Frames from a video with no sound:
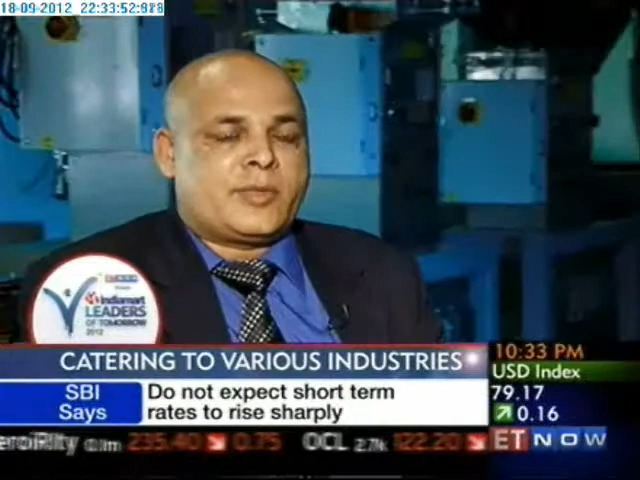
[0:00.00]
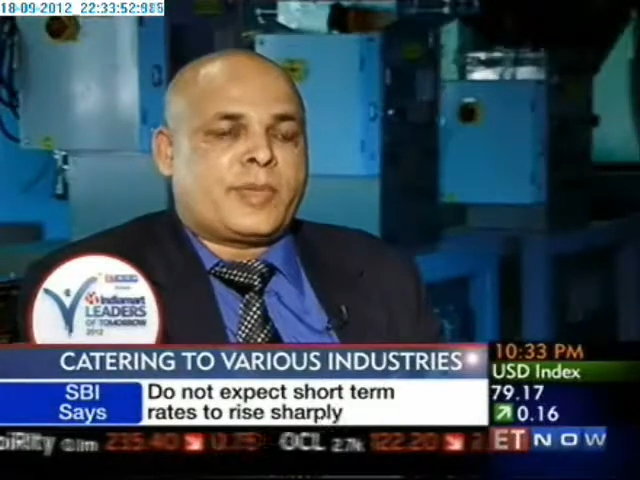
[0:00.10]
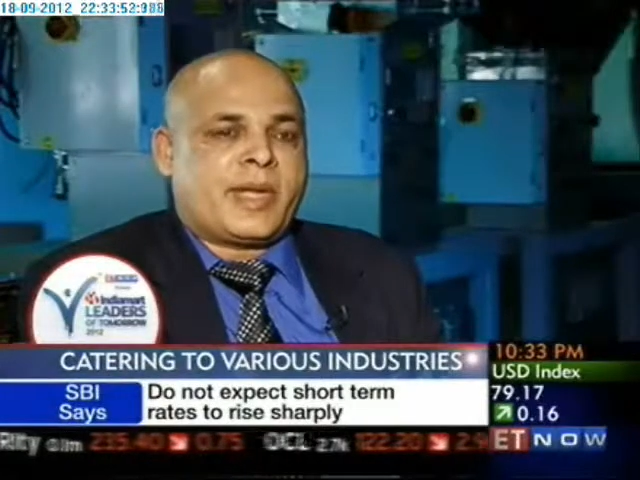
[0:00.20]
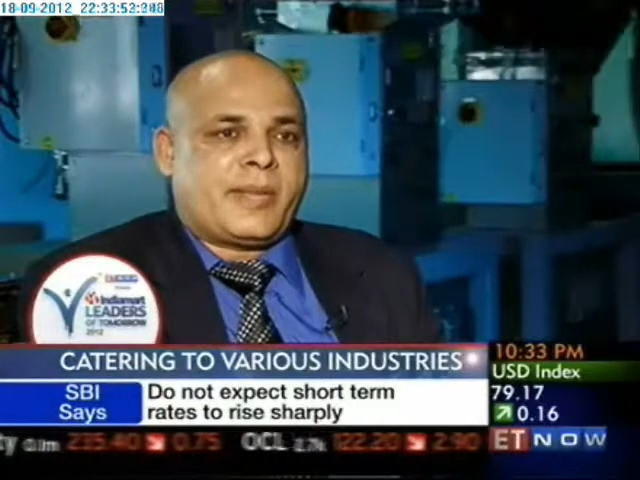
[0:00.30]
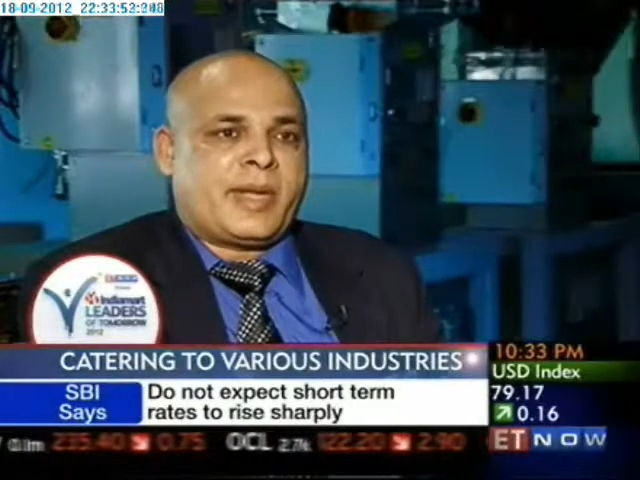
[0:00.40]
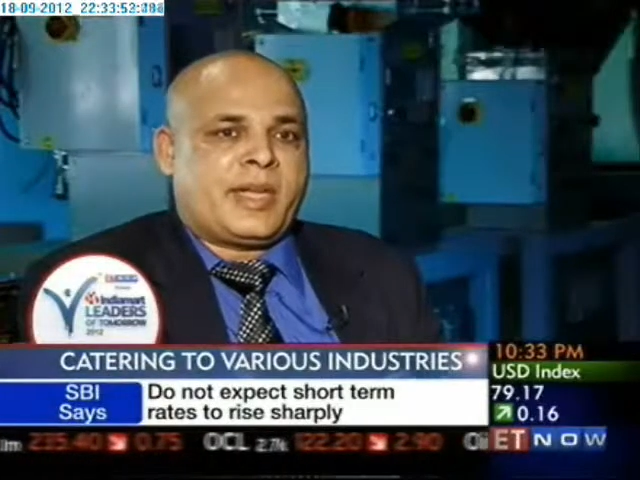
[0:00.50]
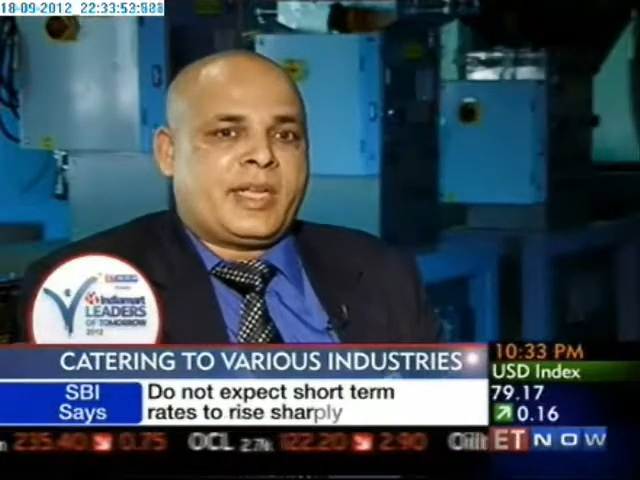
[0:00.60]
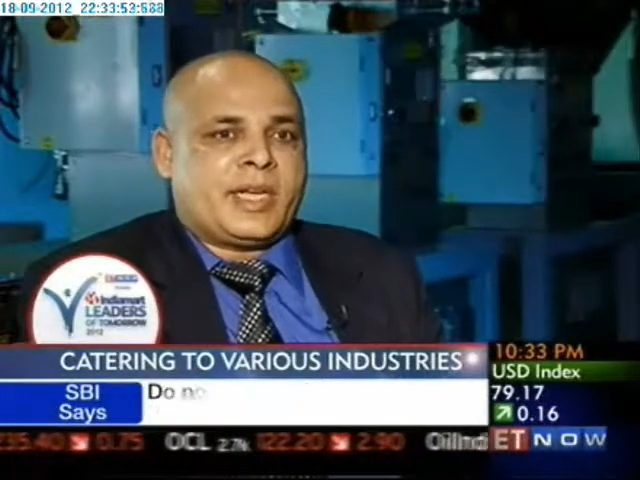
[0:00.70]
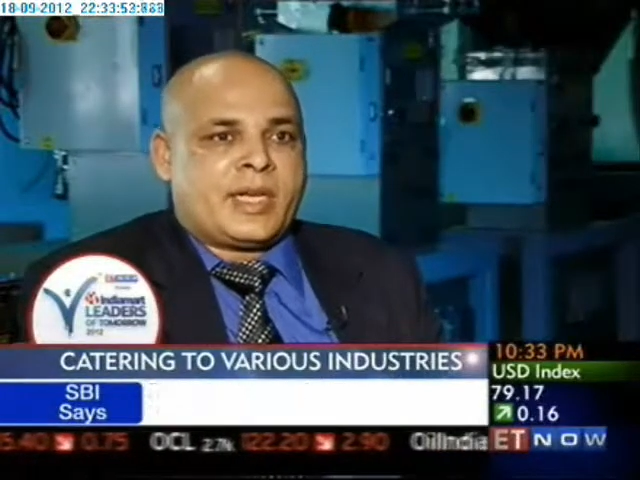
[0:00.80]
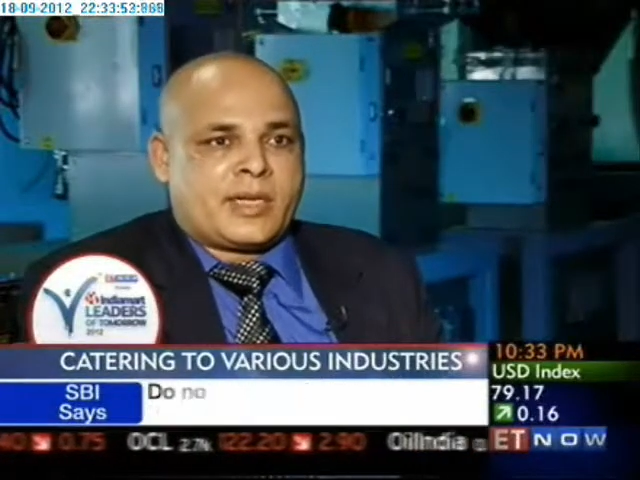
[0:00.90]
primarily
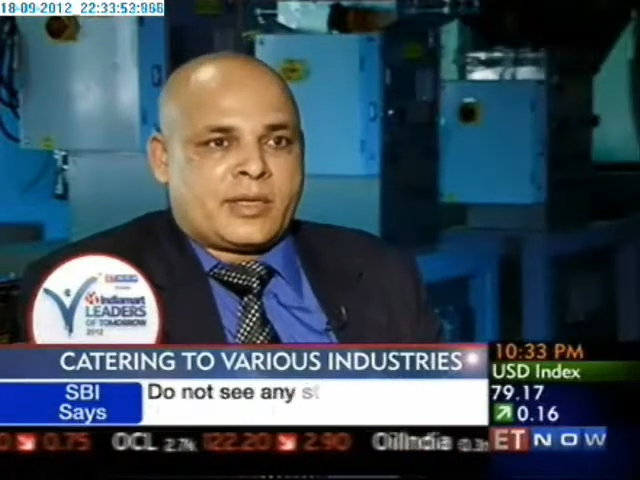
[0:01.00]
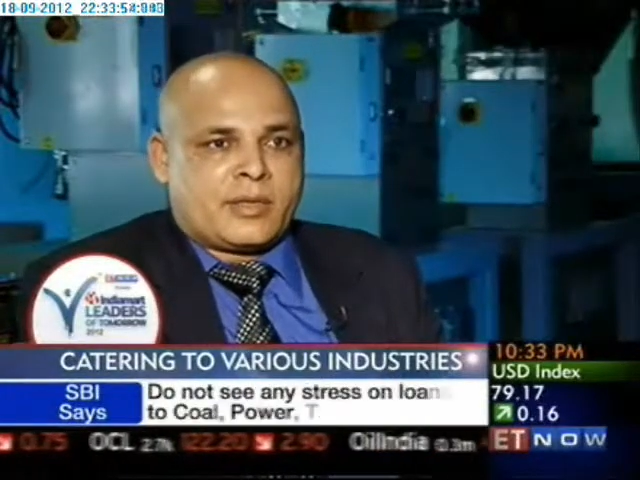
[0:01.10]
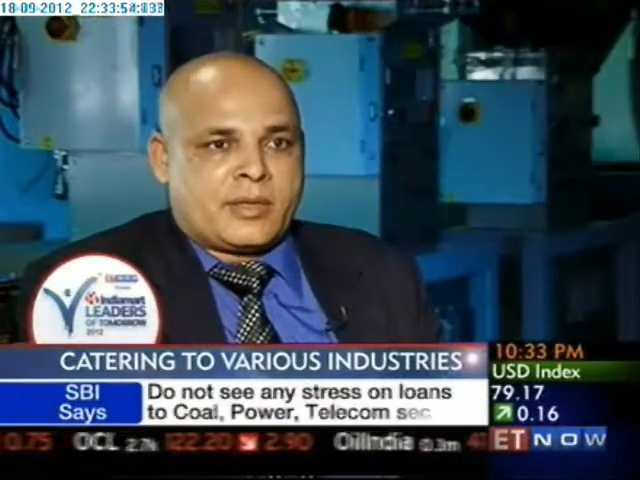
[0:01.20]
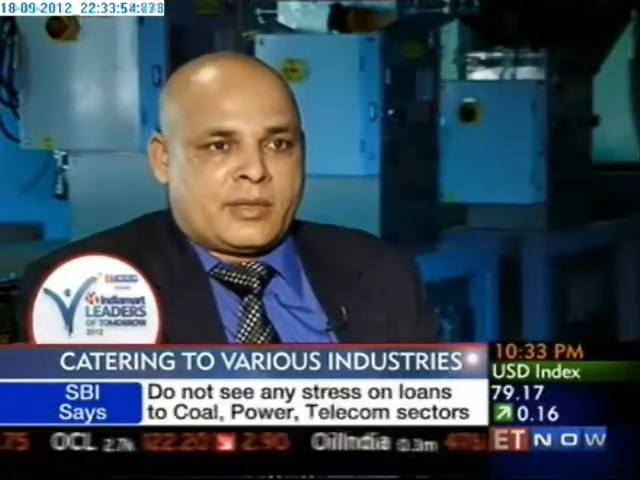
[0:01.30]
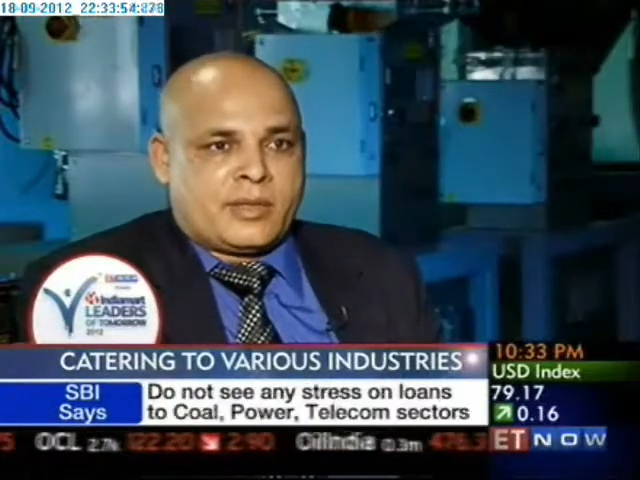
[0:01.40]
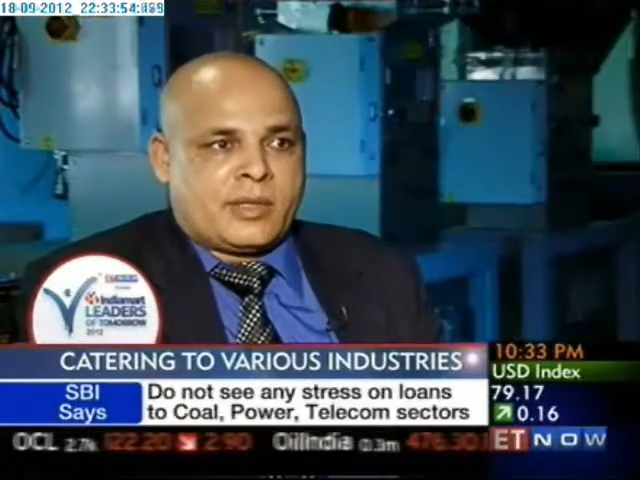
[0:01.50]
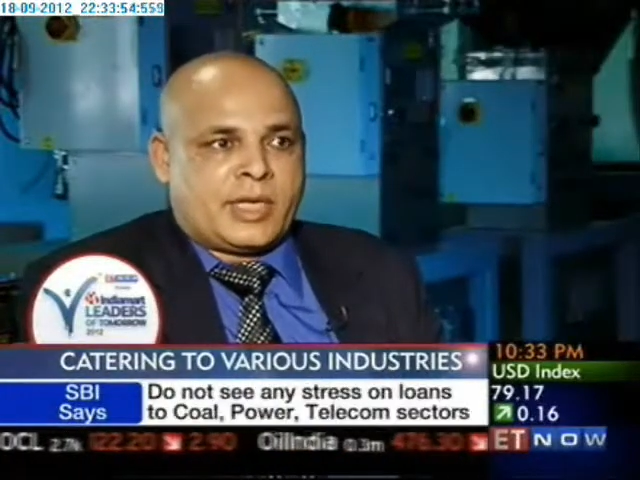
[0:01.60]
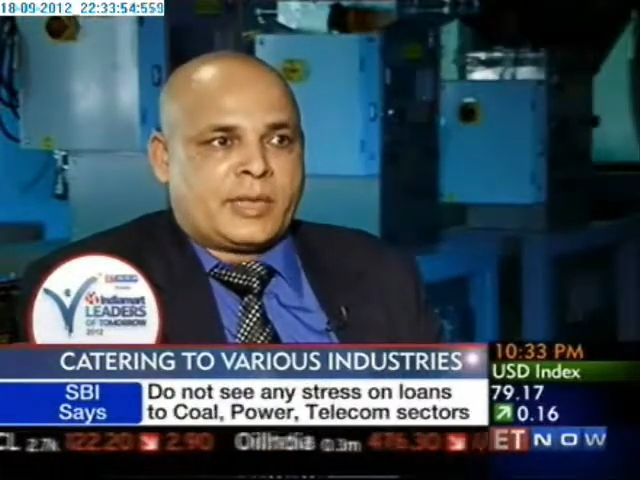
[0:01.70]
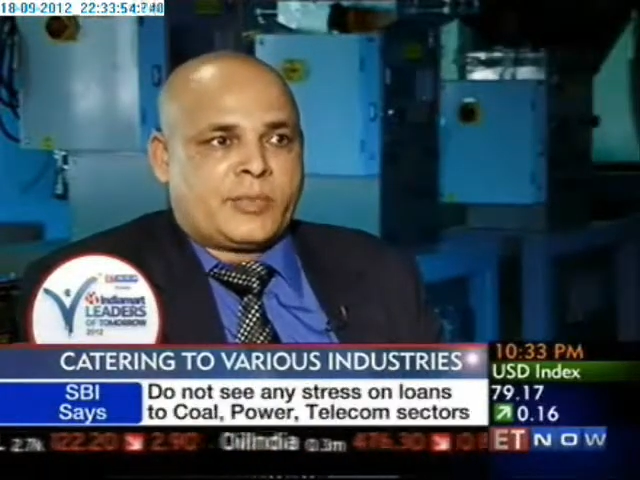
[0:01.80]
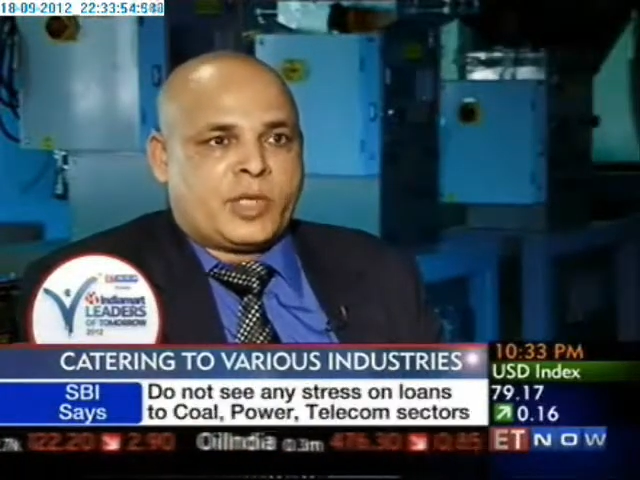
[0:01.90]
are
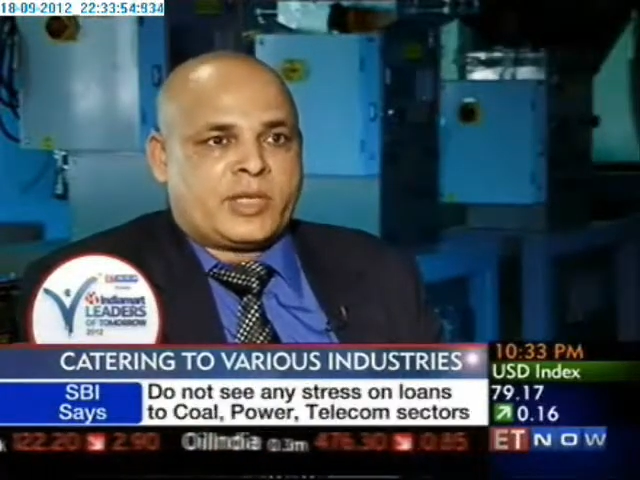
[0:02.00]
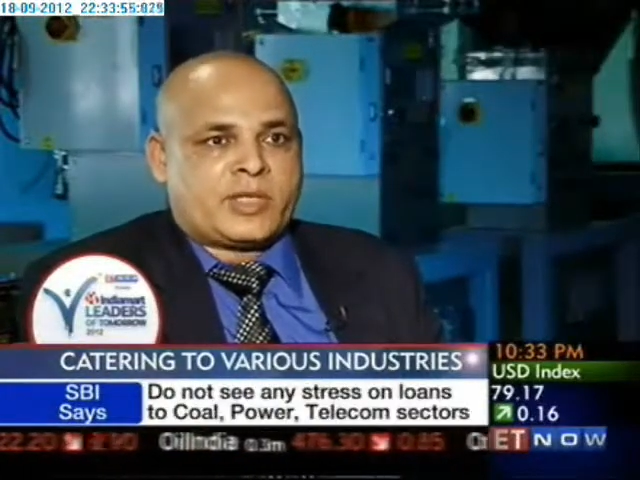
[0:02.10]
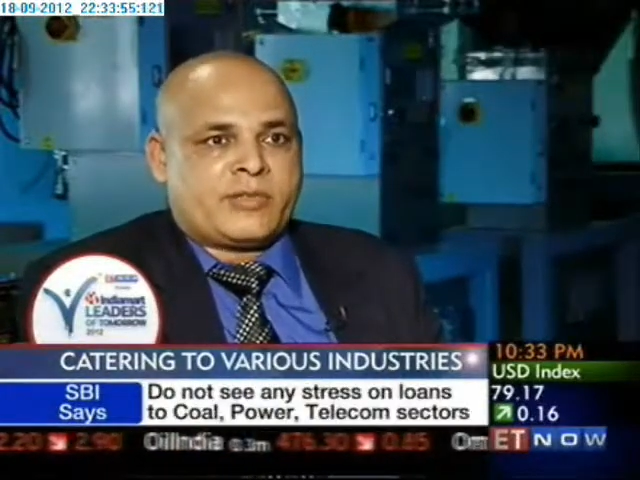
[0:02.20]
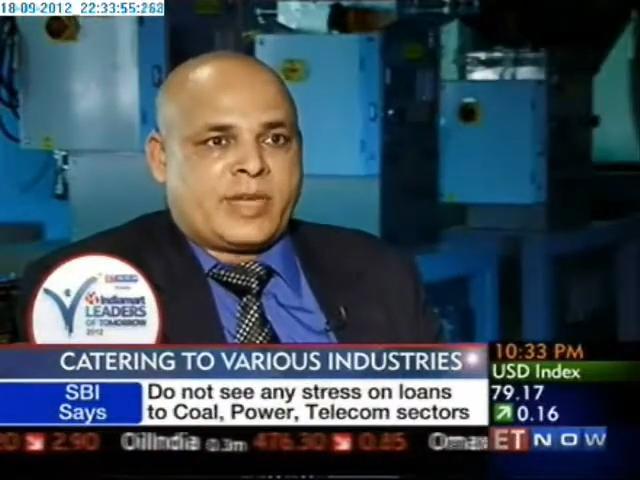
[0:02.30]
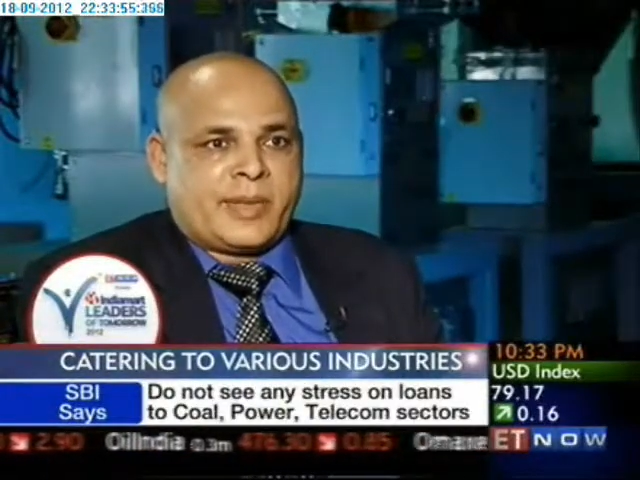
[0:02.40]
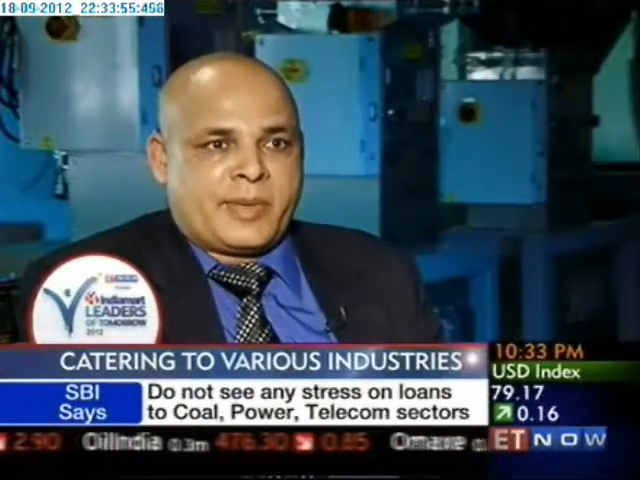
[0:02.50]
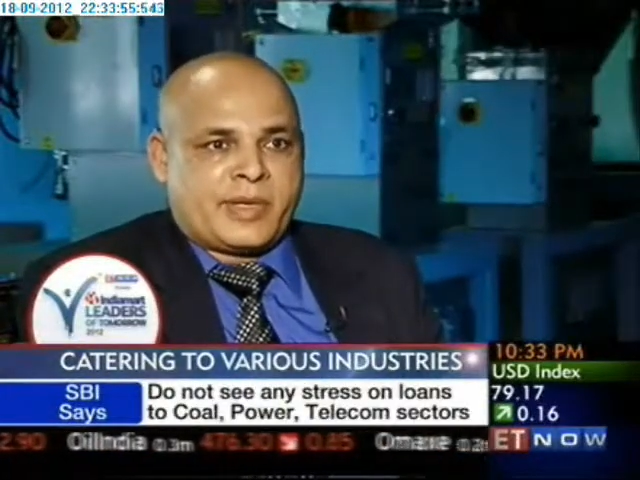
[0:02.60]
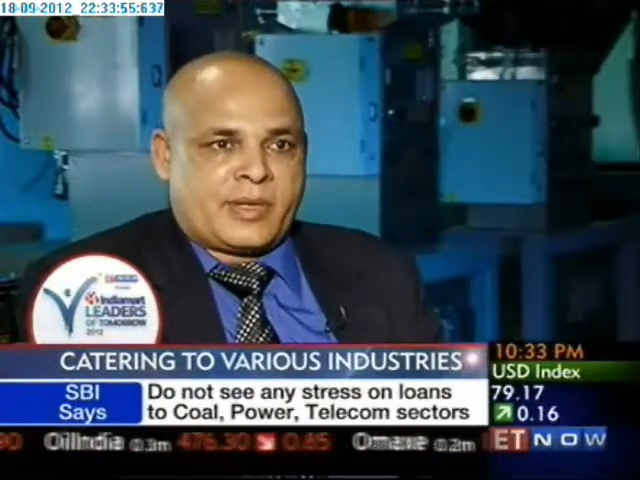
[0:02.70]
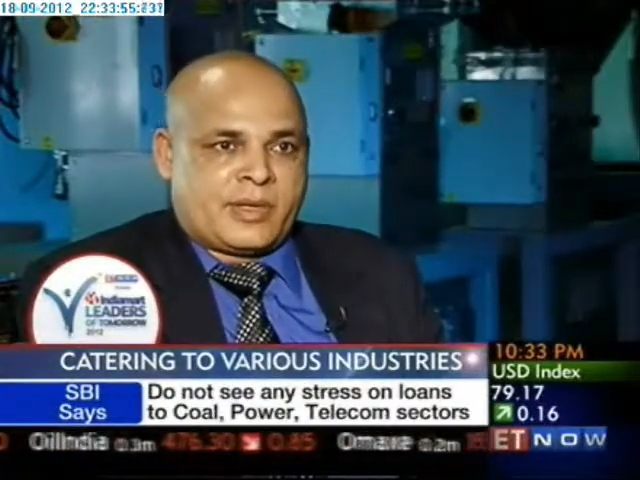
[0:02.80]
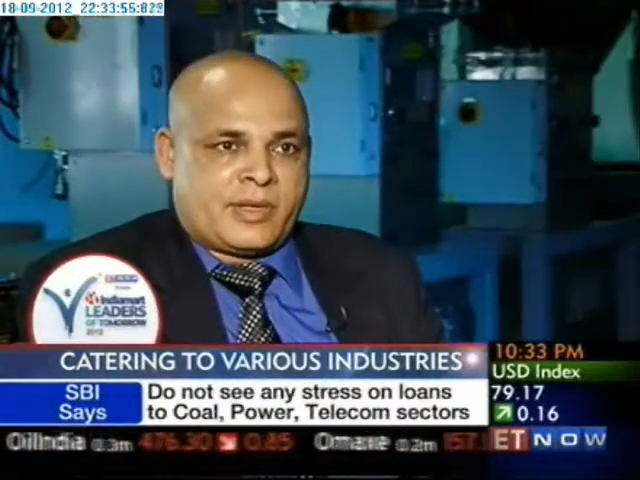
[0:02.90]
like polyester fiber